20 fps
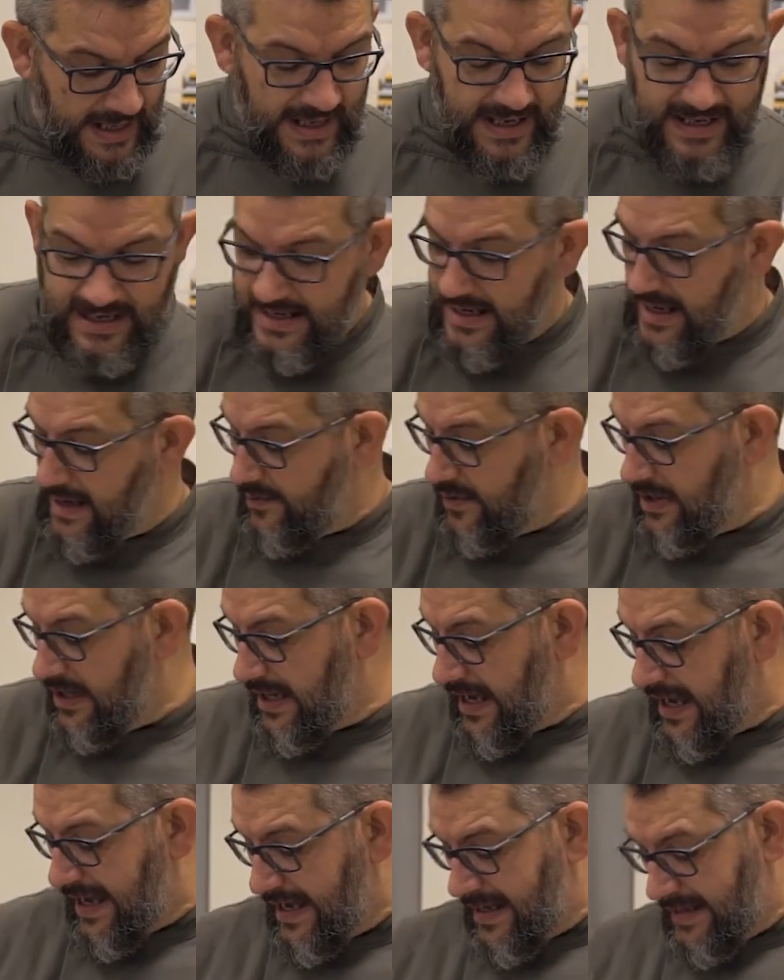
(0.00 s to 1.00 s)
and I will
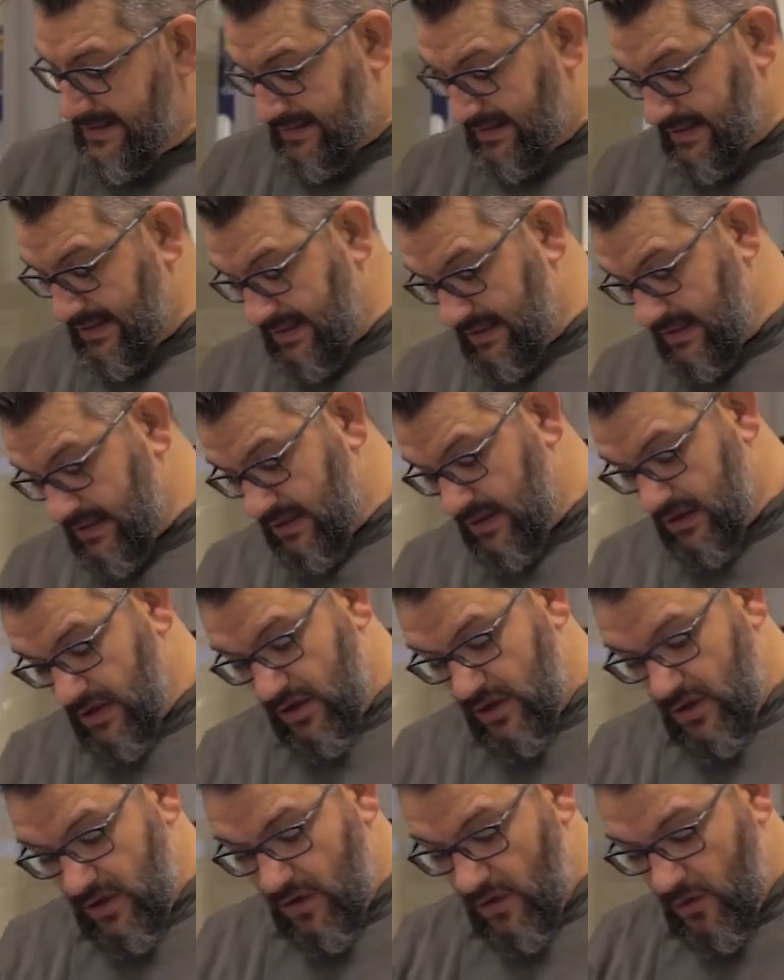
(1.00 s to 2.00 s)
add
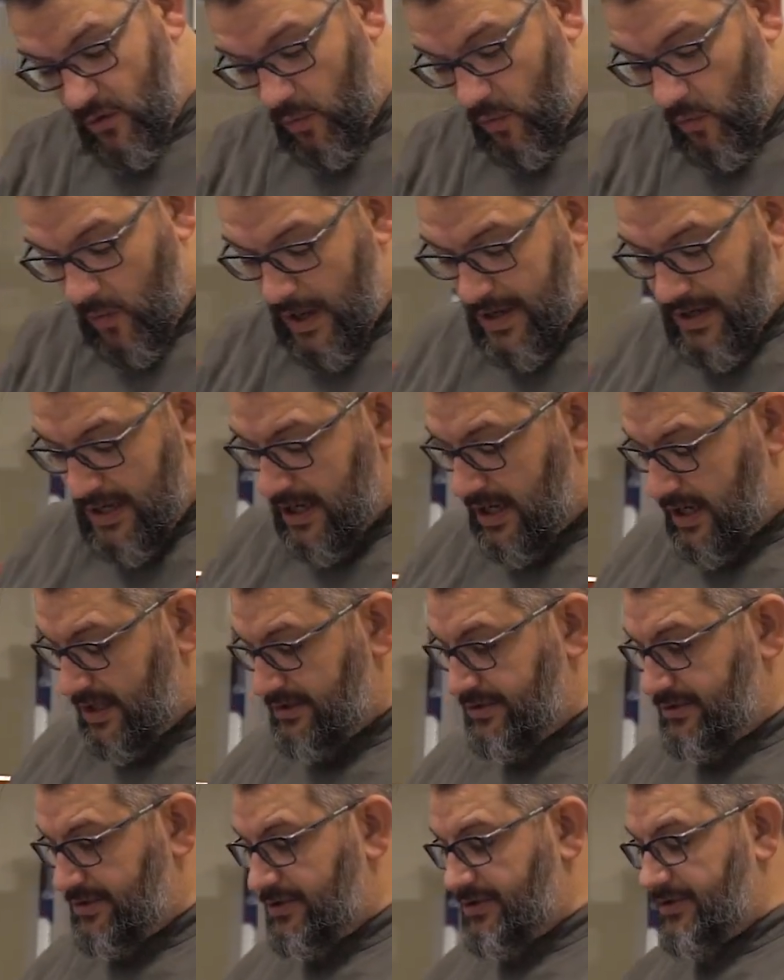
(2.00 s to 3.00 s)

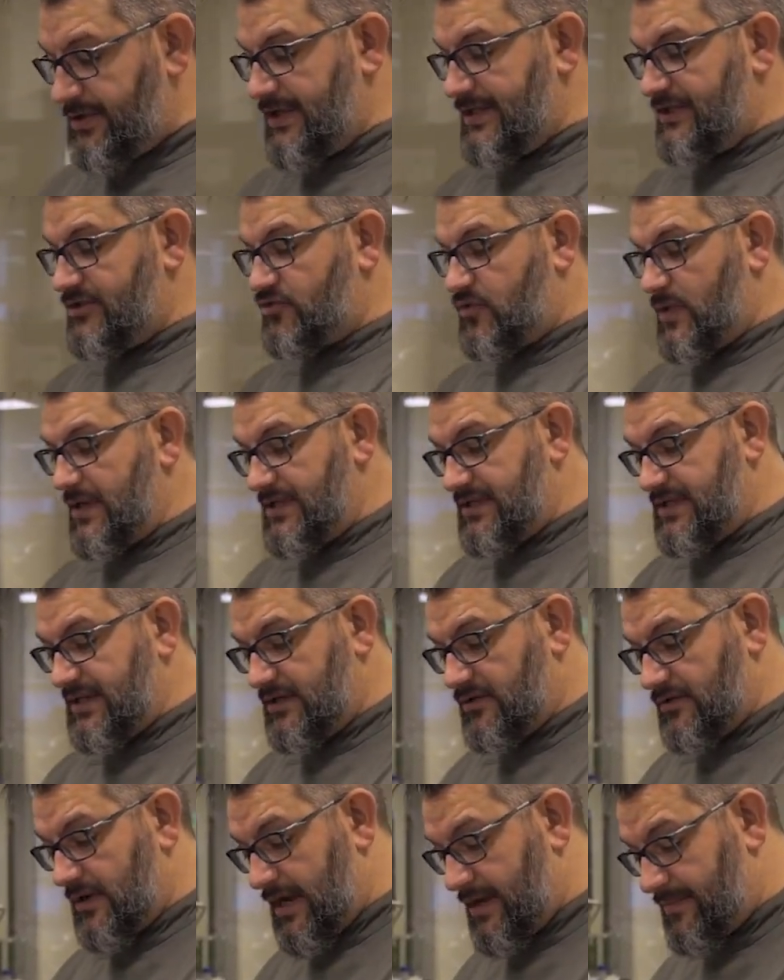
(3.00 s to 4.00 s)
120
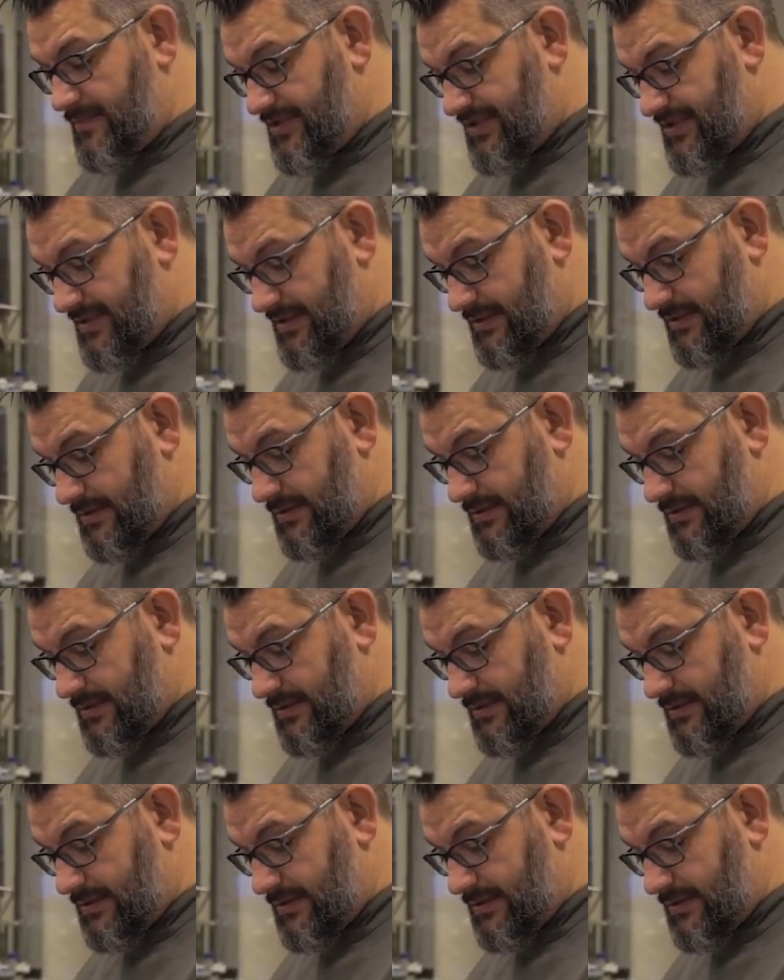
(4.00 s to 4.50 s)
grams